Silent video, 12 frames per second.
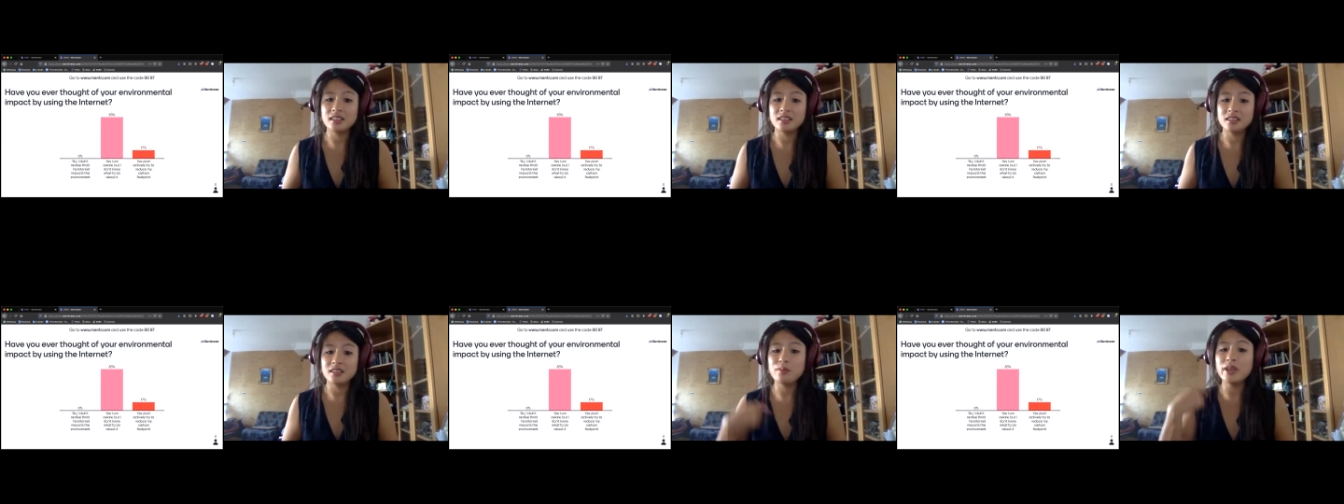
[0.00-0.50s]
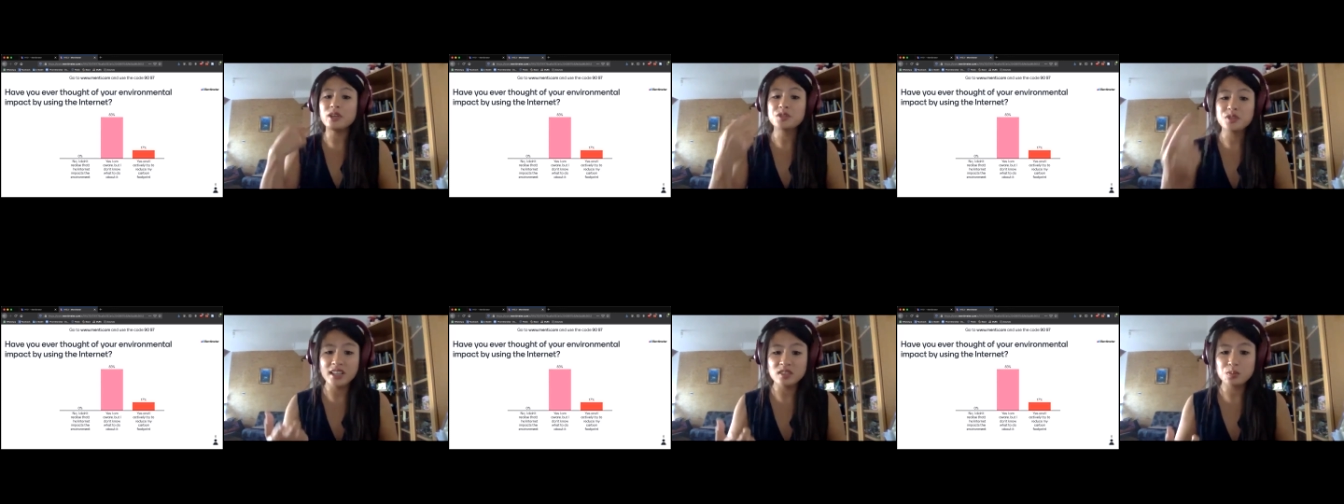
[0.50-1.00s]
the mail
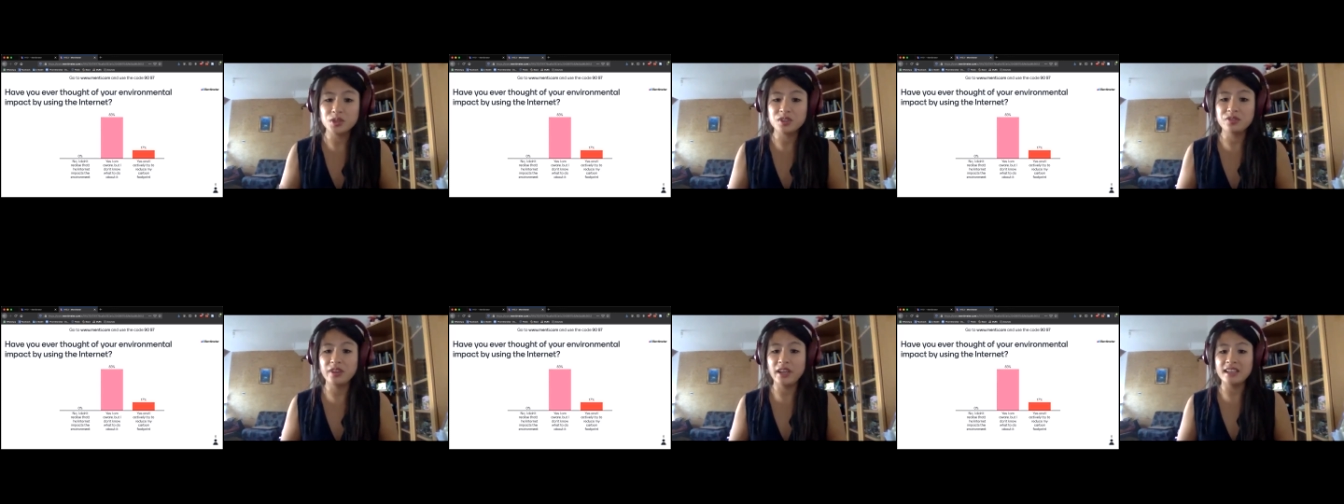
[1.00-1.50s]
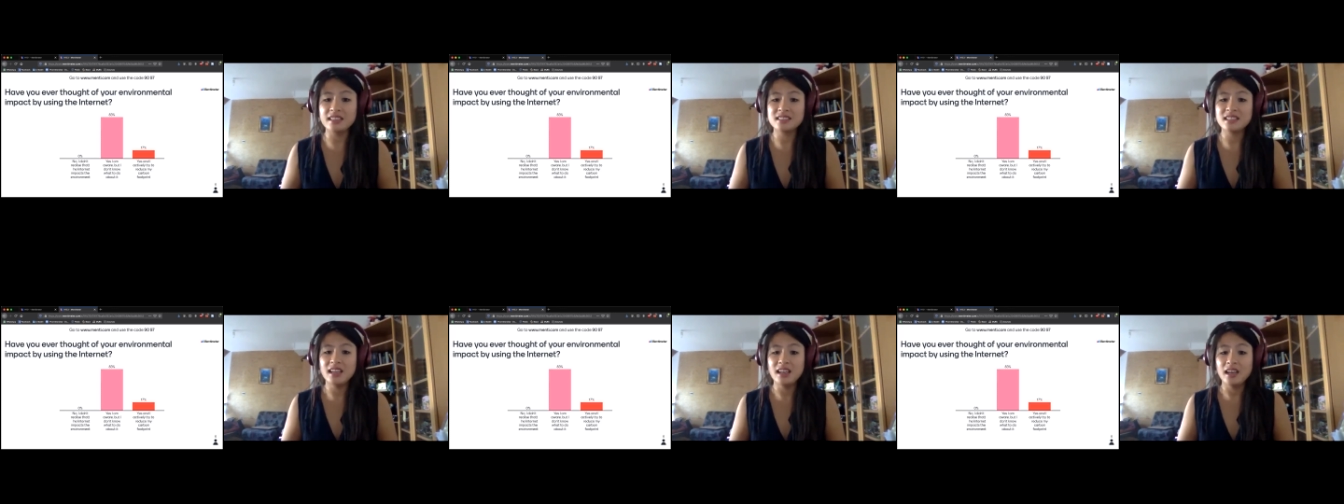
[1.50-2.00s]
transport phase,
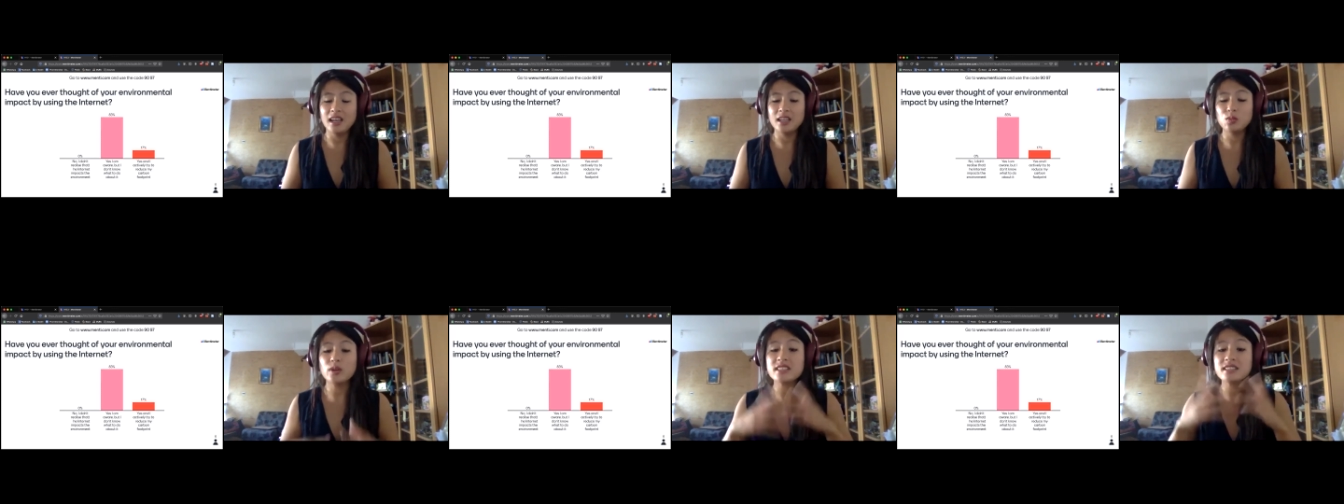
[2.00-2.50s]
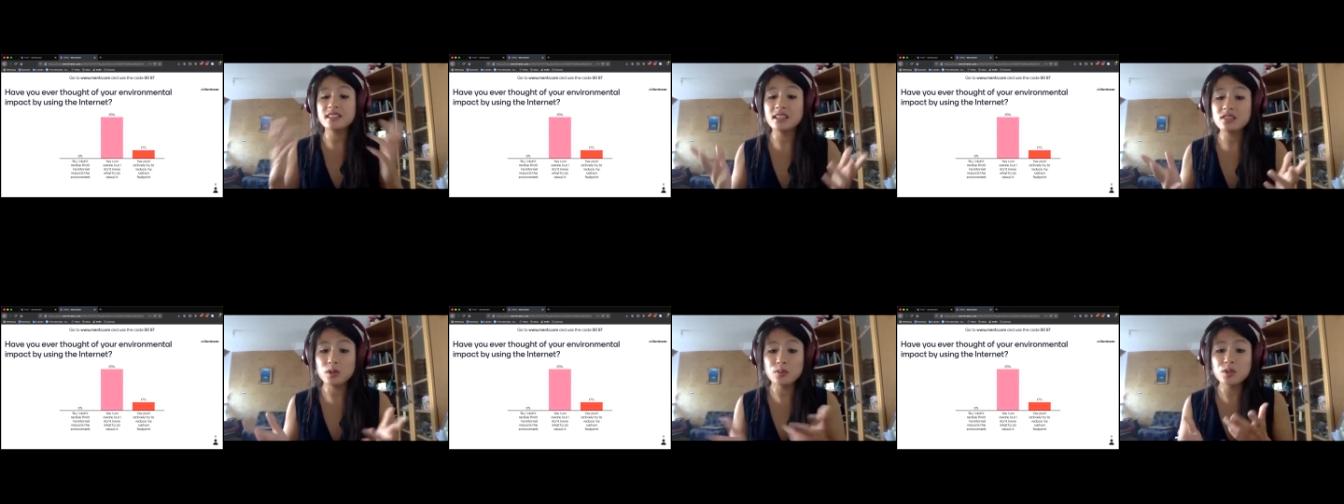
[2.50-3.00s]
and once
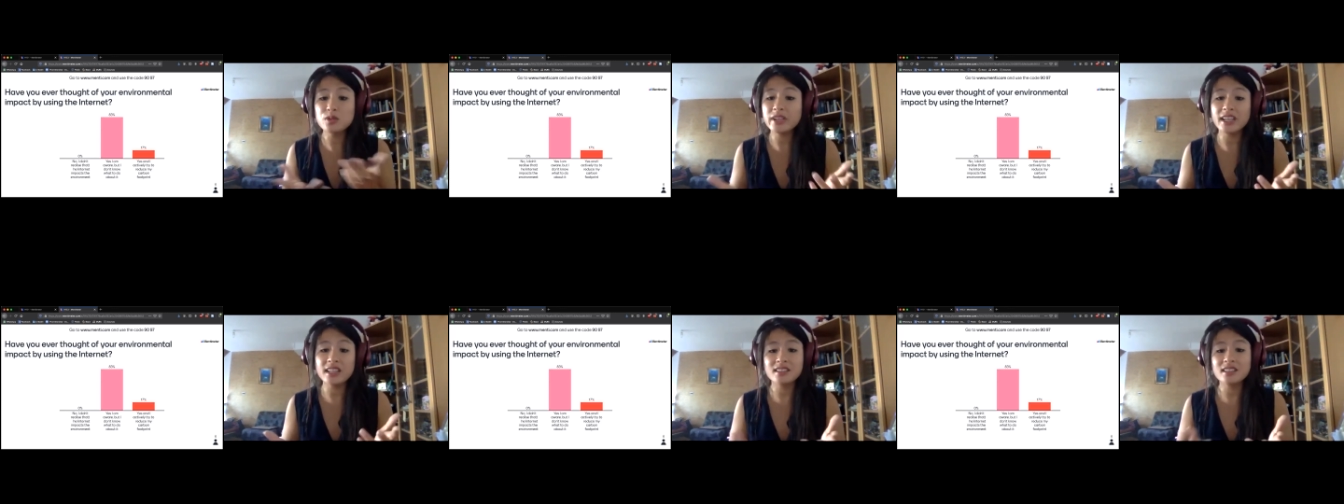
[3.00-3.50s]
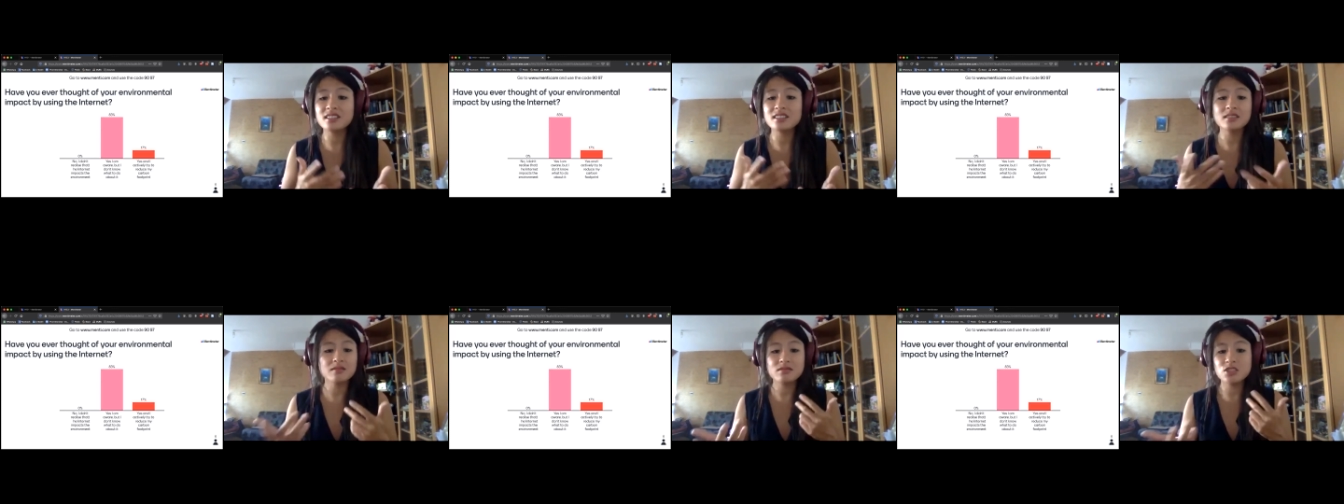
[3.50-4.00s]
sent, removing it
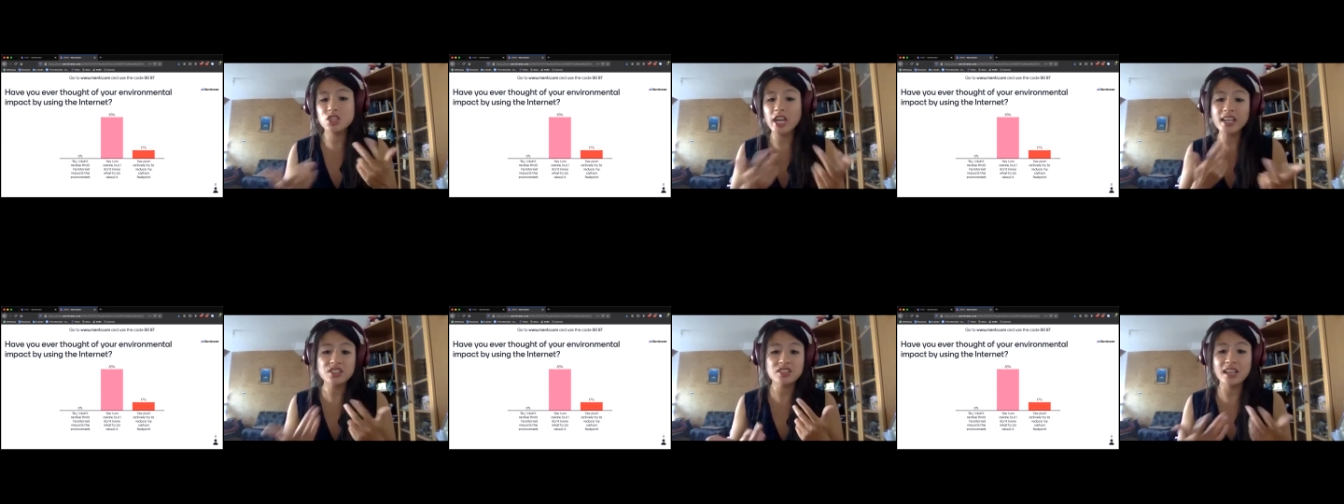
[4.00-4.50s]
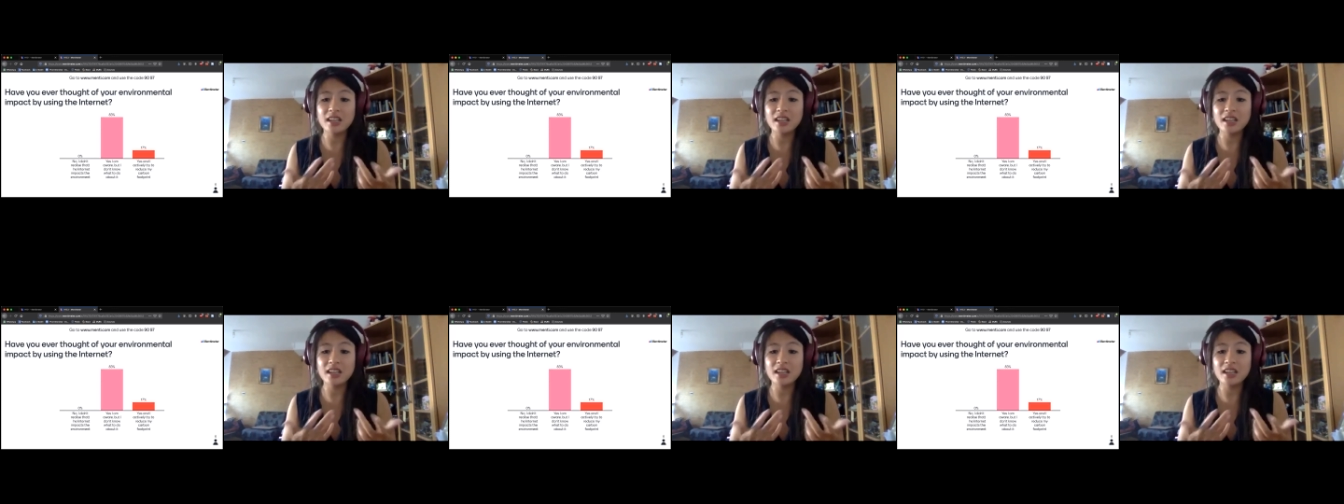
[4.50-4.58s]
doesn't change the